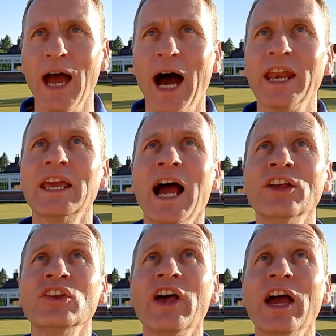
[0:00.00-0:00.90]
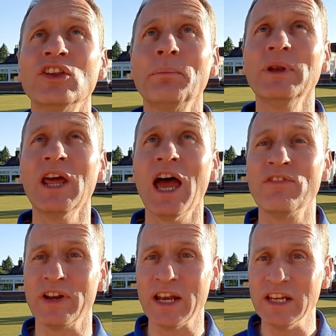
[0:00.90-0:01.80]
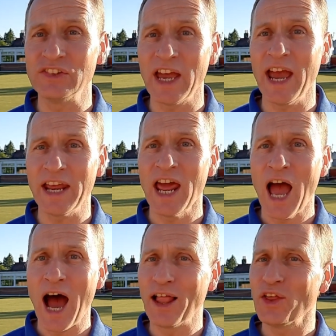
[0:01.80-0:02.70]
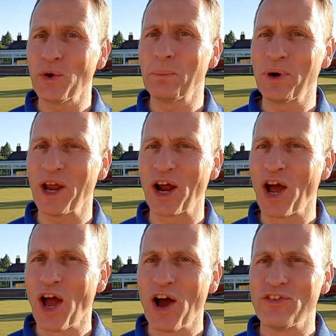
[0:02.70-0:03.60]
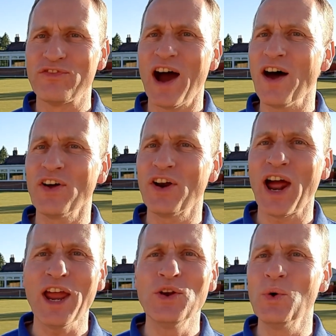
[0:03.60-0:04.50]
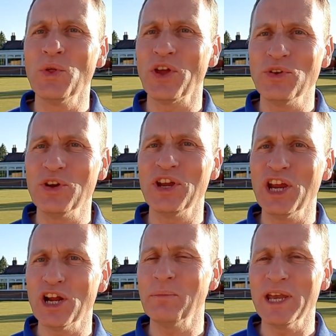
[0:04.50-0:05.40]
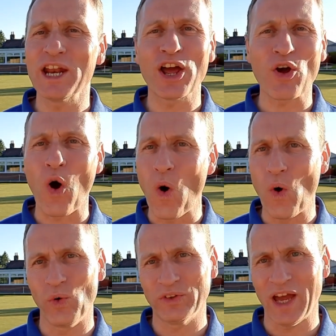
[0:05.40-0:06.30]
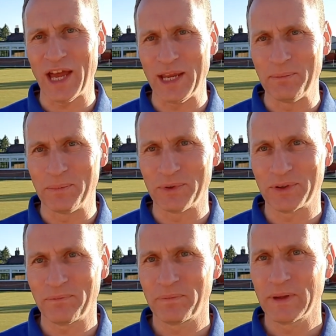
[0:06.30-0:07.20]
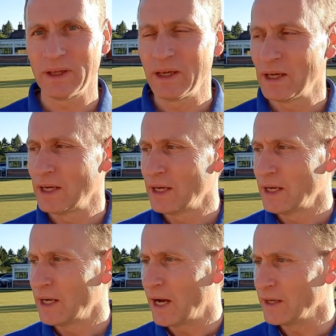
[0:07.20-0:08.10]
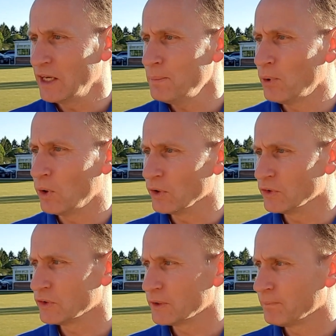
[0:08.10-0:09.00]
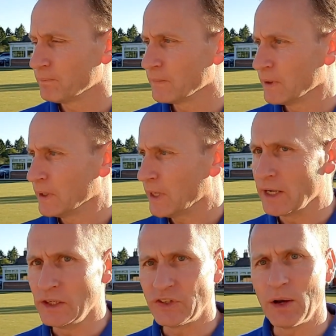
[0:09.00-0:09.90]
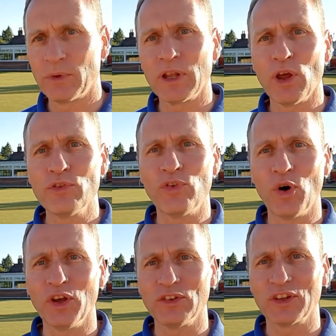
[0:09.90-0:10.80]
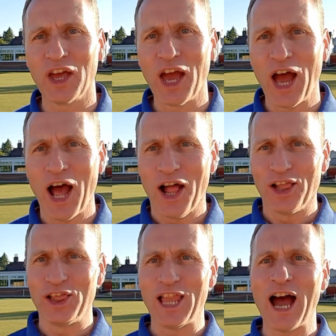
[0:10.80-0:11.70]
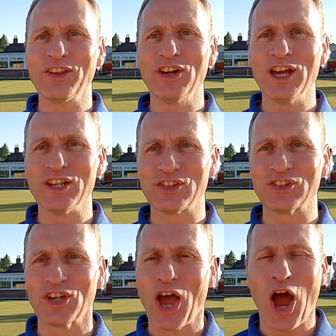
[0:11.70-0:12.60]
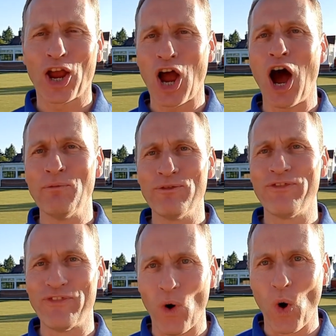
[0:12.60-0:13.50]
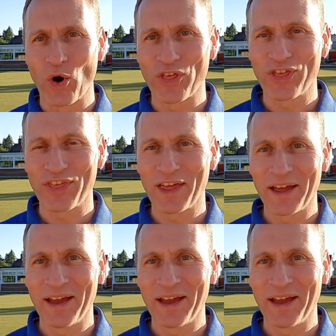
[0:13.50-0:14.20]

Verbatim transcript: and he cast his eyes up into heaven and he said a little prayer, "Father, I know that you hear me at all times." And then he paused and he said with a loud voice, "Lazarus, come forth."